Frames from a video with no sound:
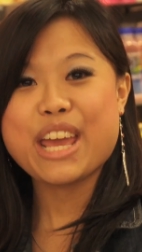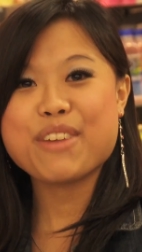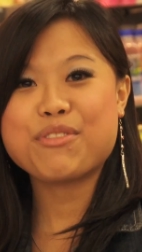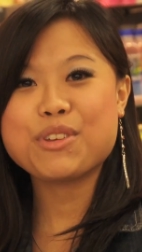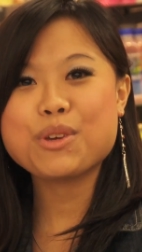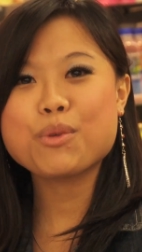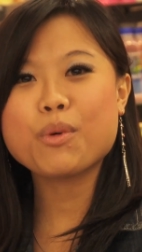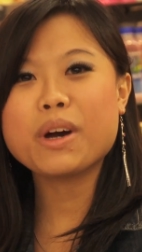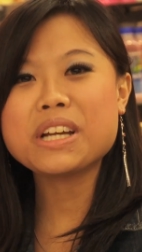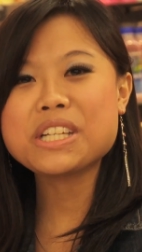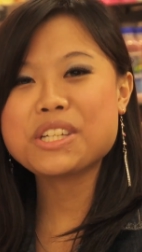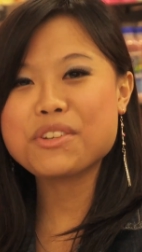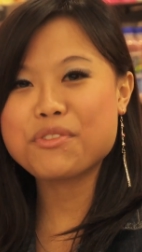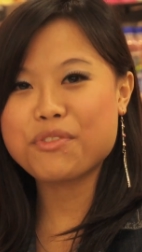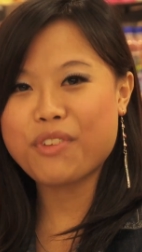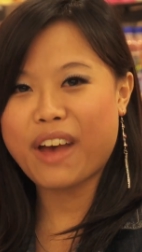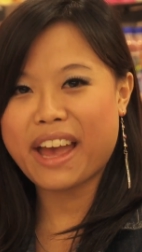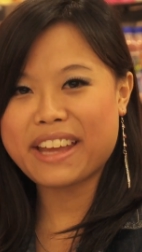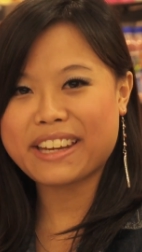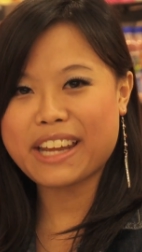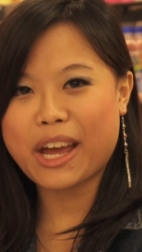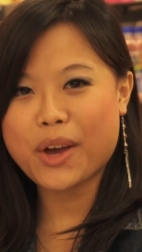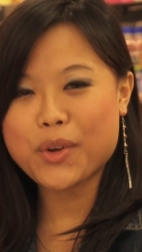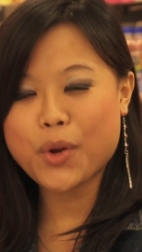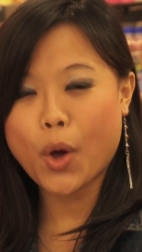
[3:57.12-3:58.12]
If you want to
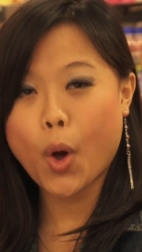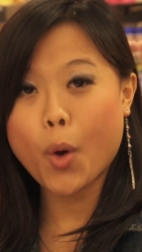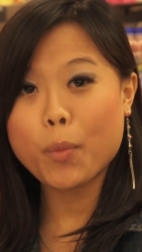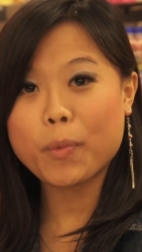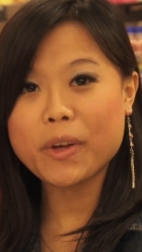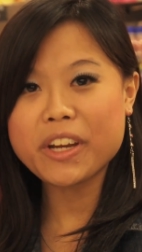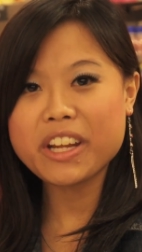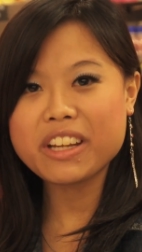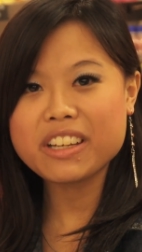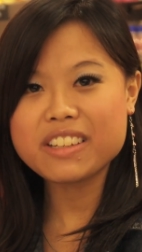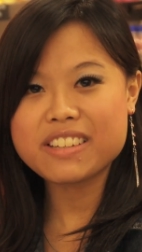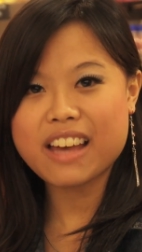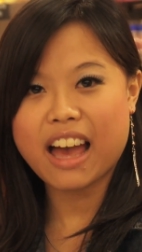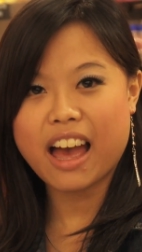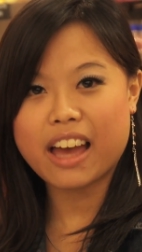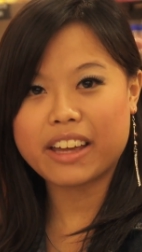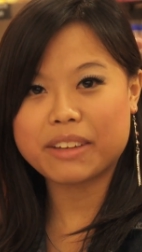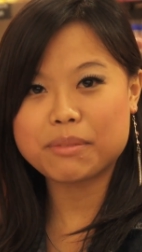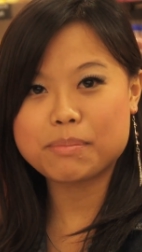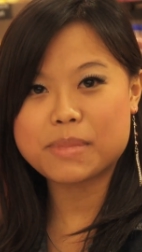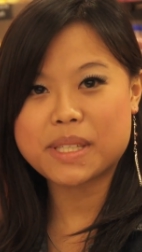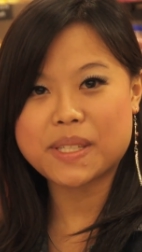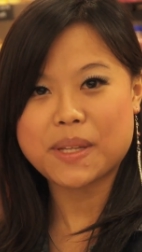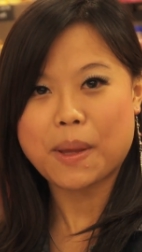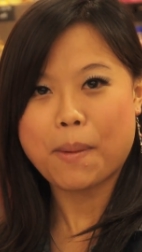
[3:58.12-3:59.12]
find out opening
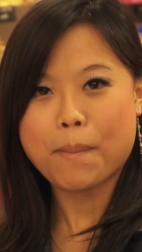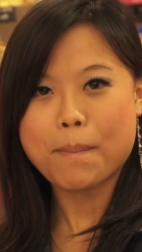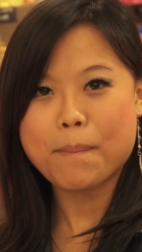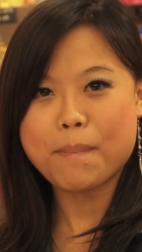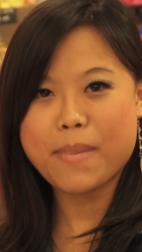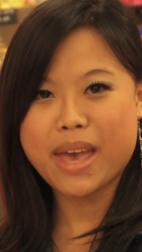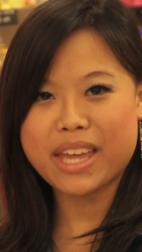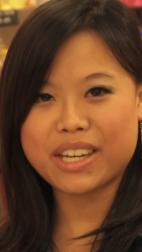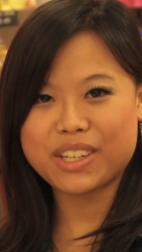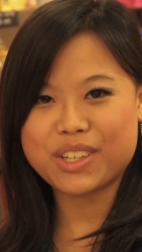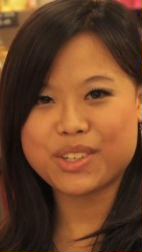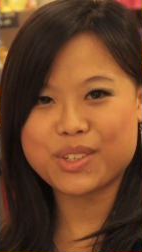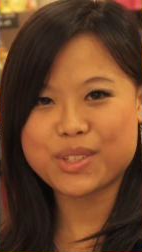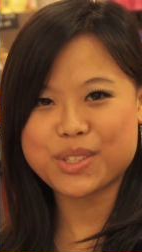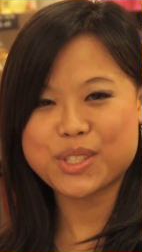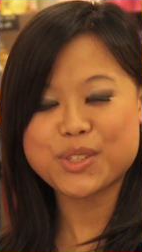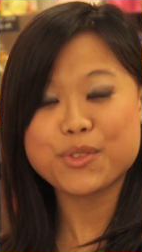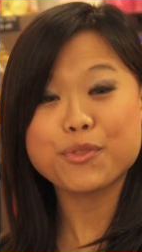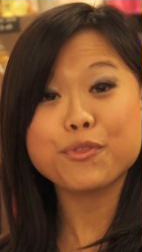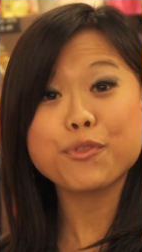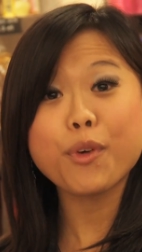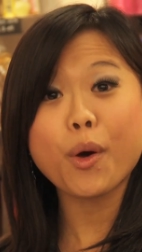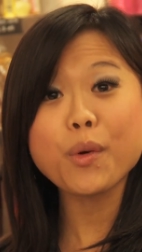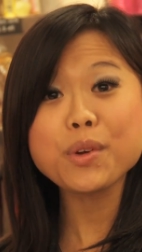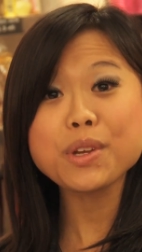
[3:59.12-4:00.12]
times,
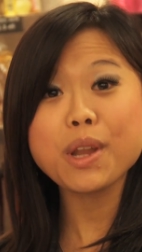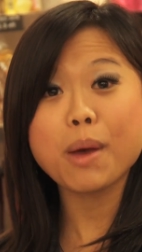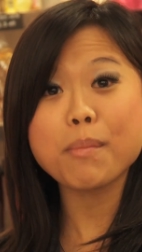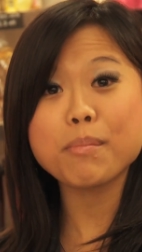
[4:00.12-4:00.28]
menus, phone